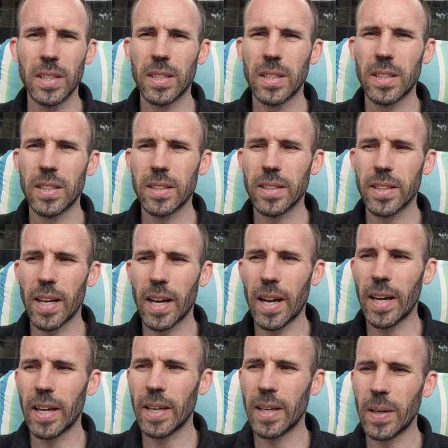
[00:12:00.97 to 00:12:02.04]
and we'll
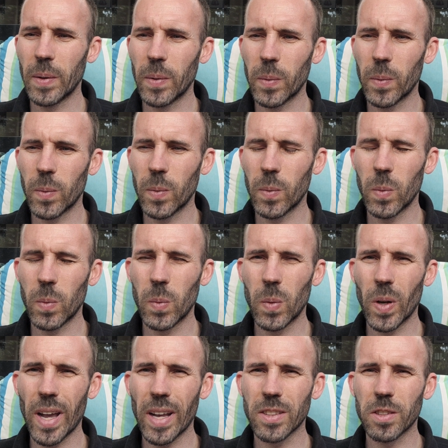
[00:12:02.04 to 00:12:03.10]

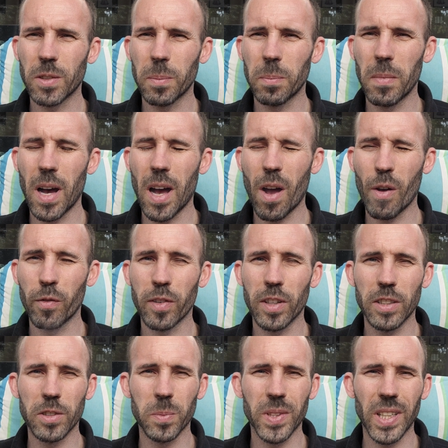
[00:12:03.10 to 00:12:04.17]
get some hopefully
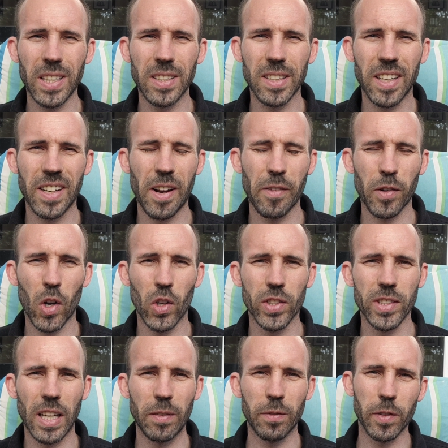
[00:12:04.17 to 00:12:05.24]
some decent enough
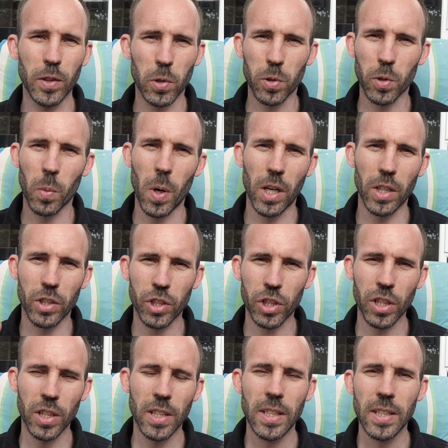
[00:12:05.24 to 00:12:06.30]
content for you to watch.
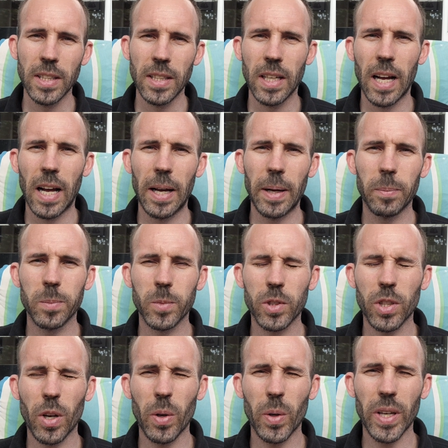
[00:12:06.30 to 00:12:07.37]

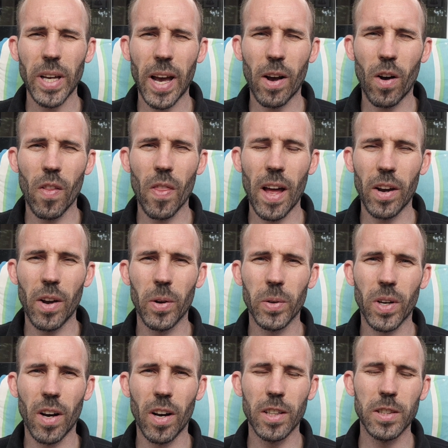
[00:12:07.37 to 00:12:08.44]
So yeah, on that note,
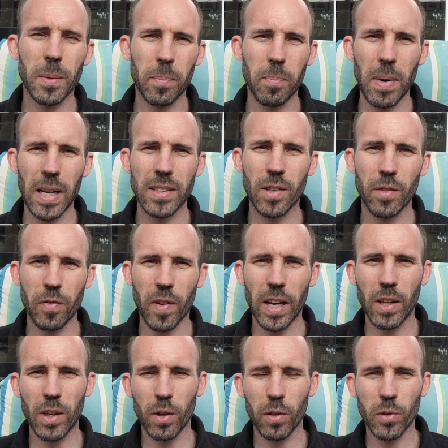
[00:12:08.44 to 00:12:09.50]
guys, massive
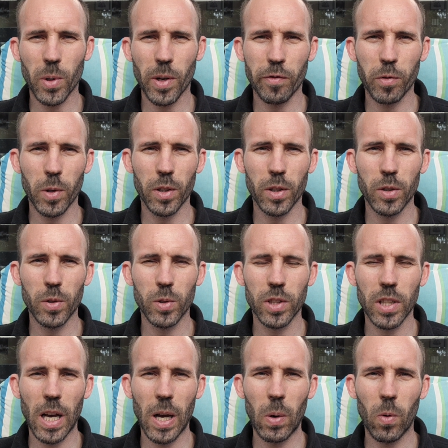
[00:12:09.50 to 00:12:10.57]
thank you to everyone who's
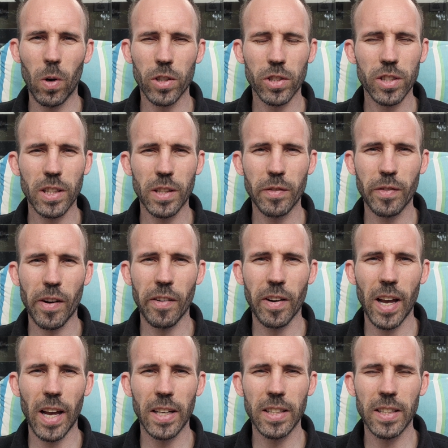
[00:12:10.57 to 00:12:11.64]
watched to the very
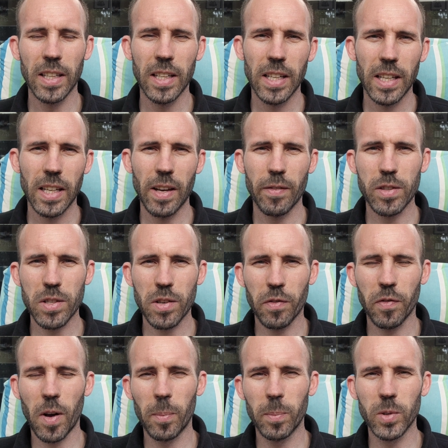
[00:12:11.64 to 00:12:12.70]
end. Give us a
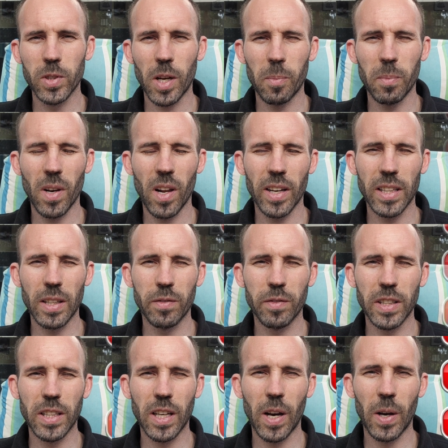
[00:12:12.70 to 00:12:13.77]
thumbs up, like the
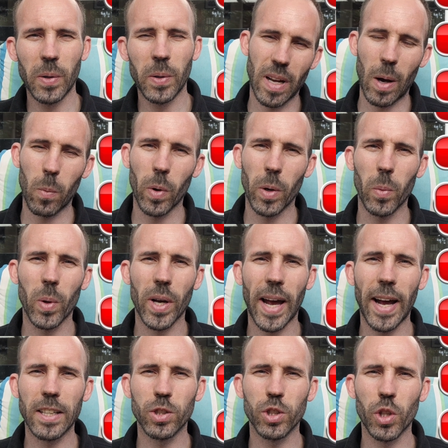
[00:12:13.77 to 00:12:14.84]
video, and we will
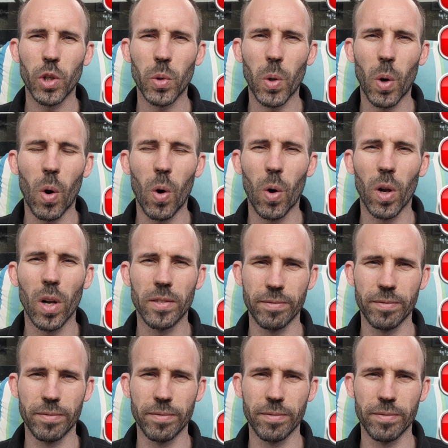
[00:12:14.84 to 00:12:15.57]
catch you all